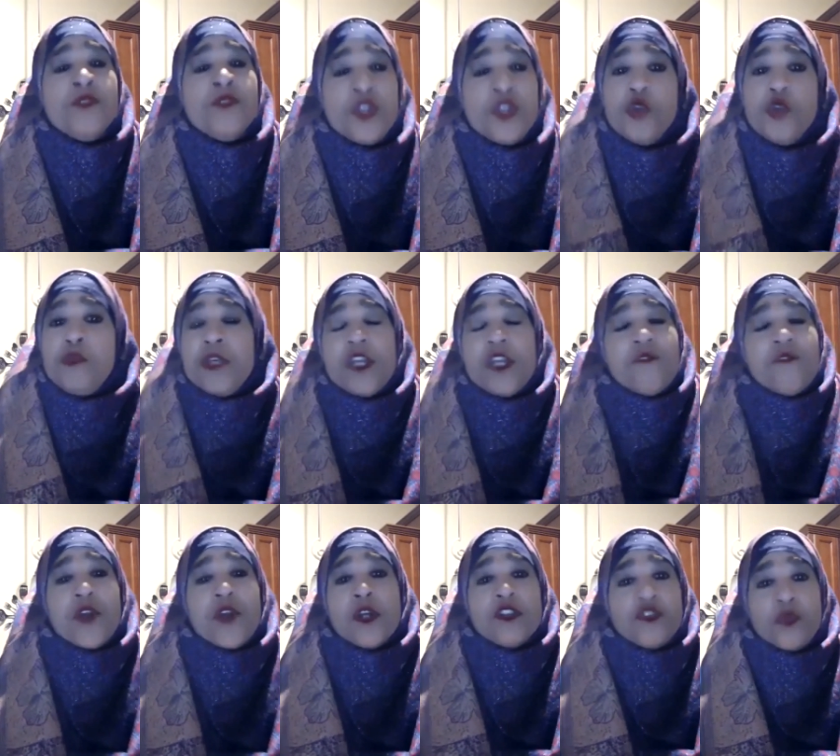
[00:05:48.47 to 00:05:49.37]
you'd be the
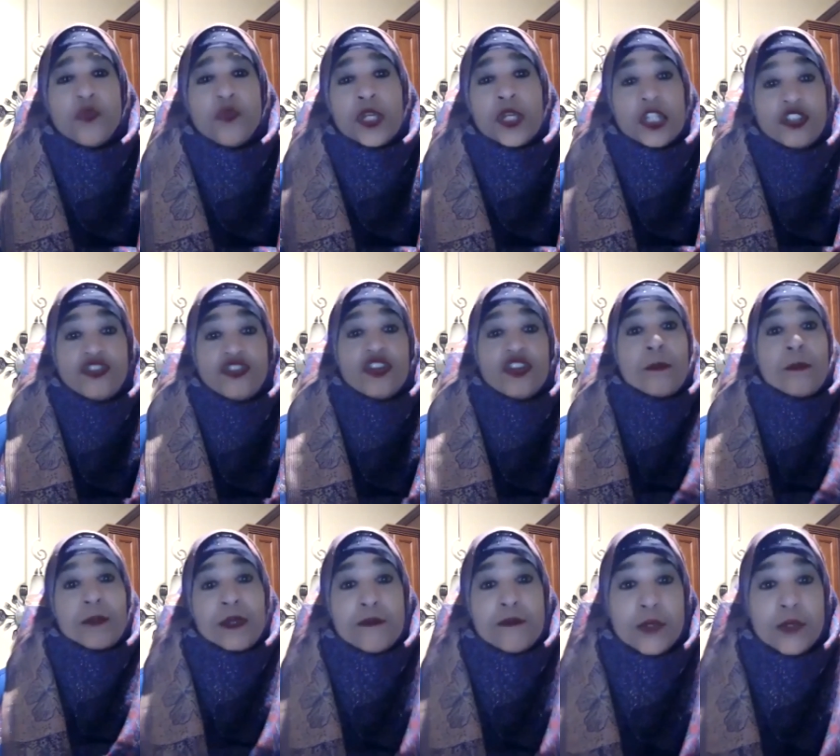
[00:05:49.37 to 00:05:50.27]
first one to jump and